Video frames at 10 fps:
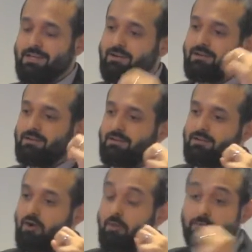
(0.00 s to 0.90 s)
our
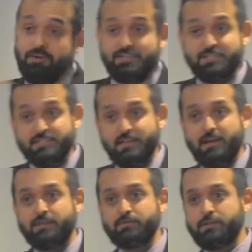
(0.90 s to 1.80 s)
operations
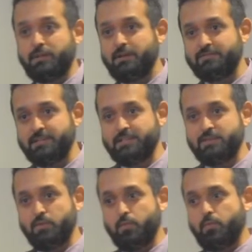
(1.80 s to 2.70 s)
guy doing a lot of things.
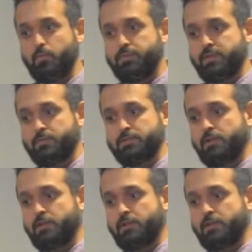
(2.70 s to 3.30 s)
So there was